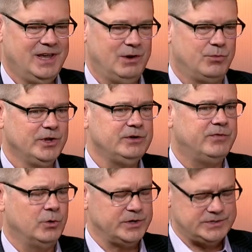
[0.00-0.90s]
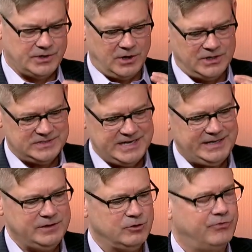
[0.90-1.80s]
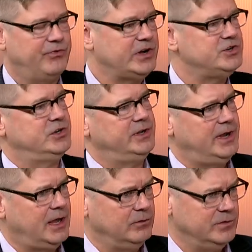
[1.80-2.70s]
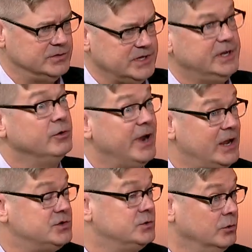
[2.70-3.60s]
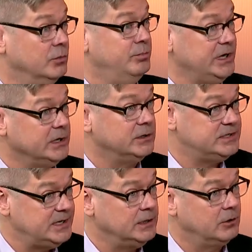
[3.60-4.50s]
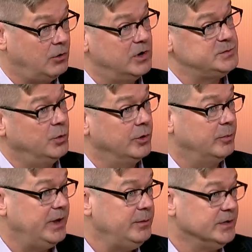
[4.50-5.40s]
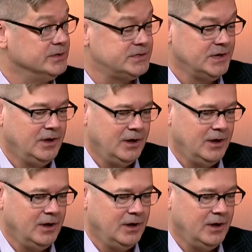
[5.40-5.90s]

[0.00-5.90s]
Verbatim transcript: and really focused on taking the friction out of those international big ticket cross-border payments